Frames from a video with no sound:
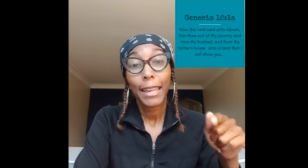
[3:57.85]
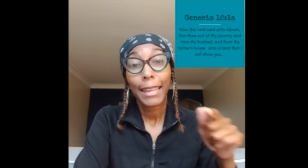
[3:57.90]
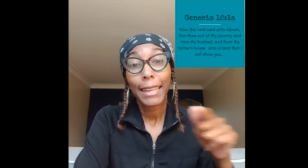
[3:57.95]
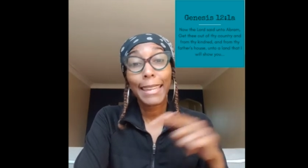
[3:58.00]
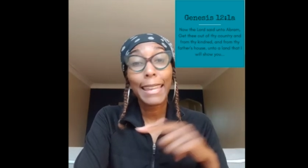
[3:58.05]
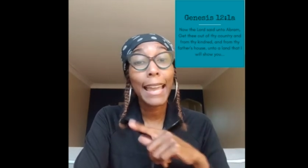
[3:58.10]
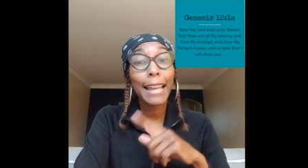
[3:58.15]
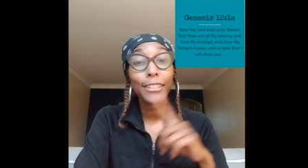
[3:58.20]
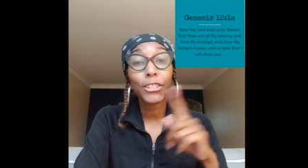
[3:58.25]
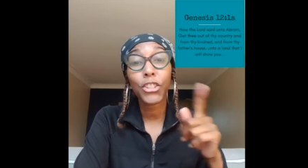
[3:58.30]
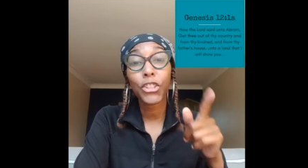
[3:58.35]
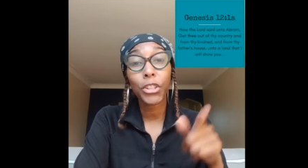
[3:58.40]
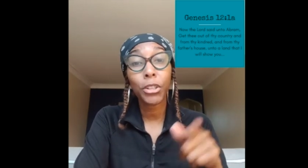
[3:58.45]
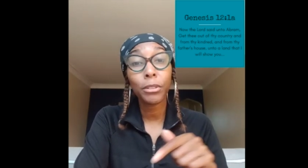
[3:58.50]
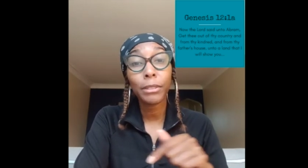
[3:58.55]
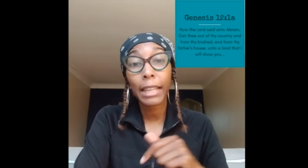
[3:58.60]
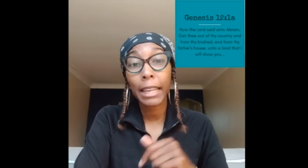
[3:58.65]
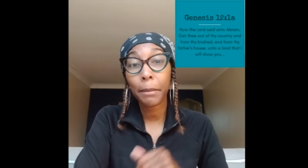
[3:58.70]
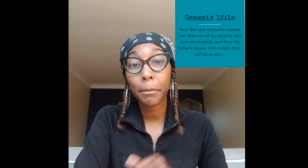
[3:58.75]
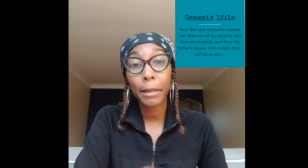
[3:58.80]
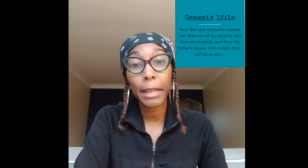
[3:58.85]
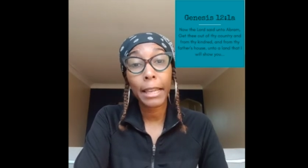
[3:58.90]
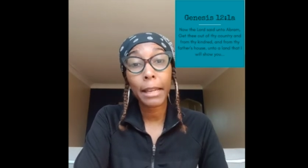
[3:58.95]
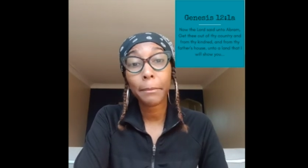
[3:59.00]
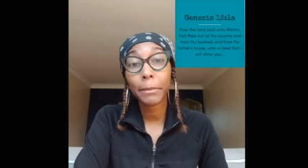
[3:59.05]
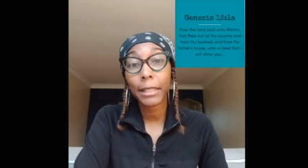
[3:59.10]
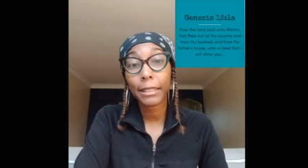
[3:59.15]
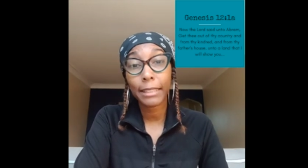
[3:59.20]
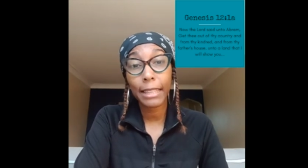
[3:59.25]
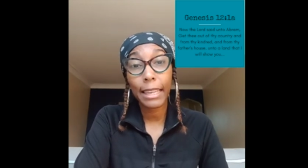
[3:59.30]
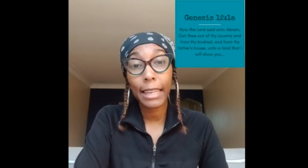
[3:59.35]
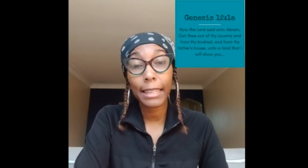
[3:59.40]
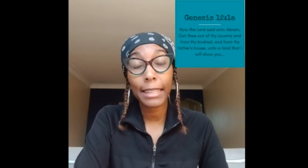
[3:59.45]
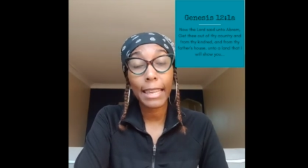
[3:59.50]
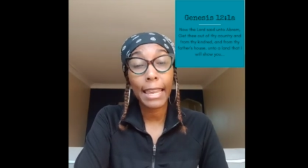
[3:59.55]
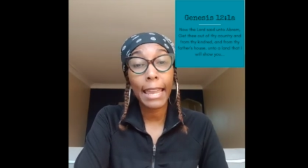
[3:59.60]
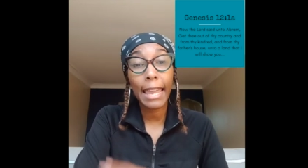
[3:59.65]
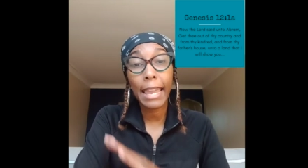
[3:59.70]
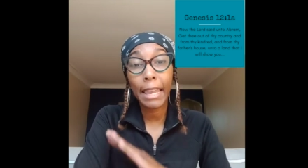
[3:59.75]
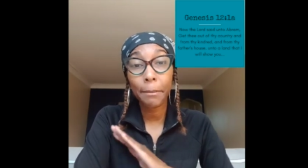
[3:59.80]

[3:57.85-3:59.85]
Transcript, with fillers: He hadn't showed Abraham the land yet.